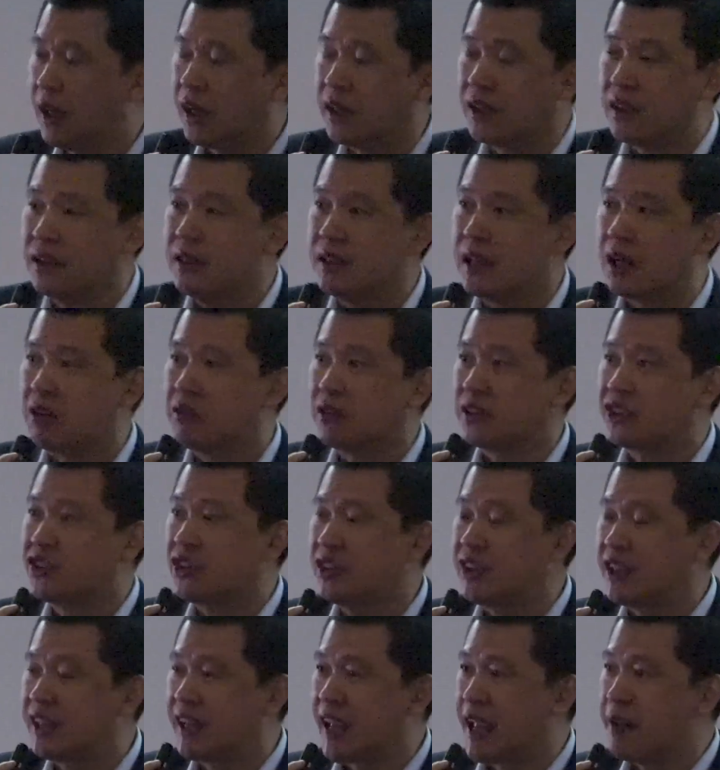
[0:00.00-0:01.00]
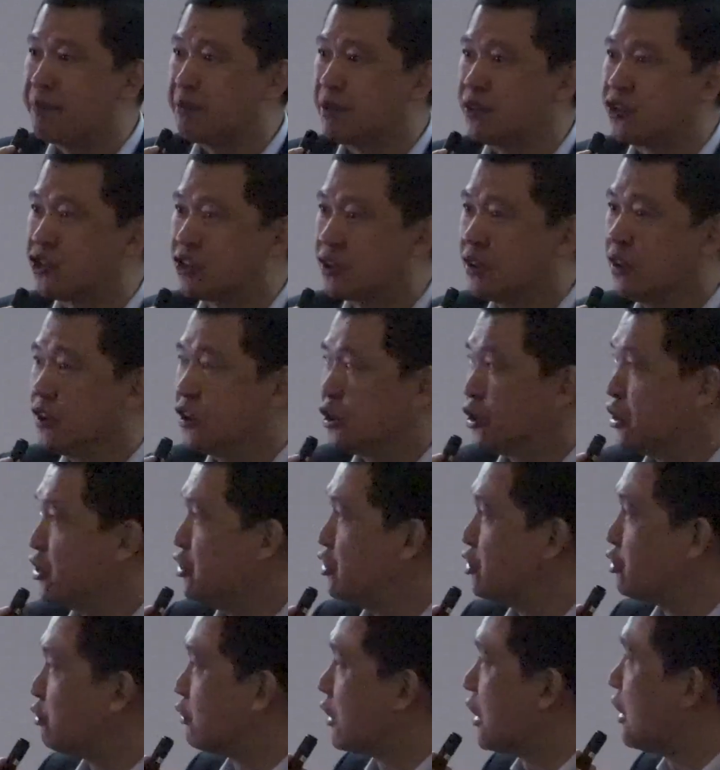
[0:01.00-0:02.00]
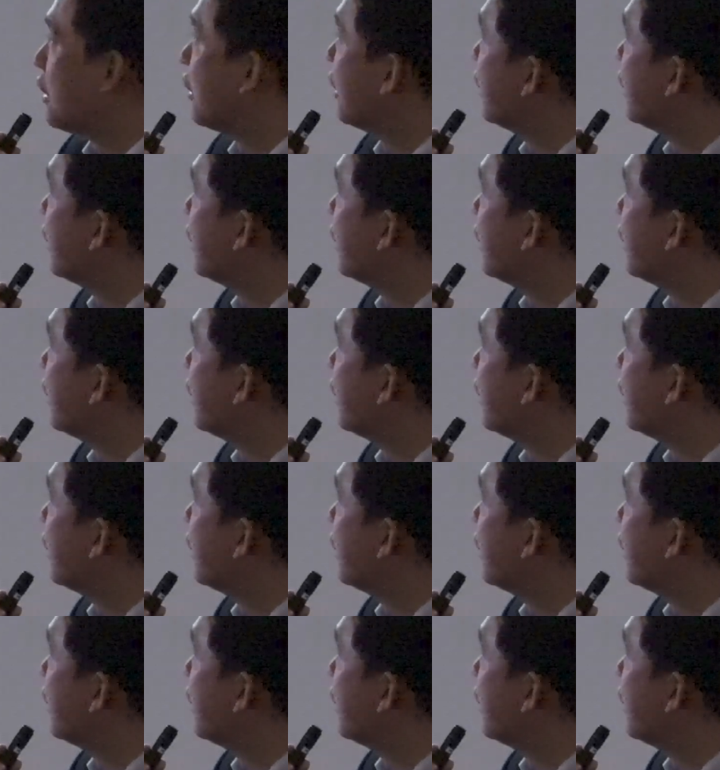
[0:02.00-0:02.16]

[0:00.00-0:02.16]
in our city campus in July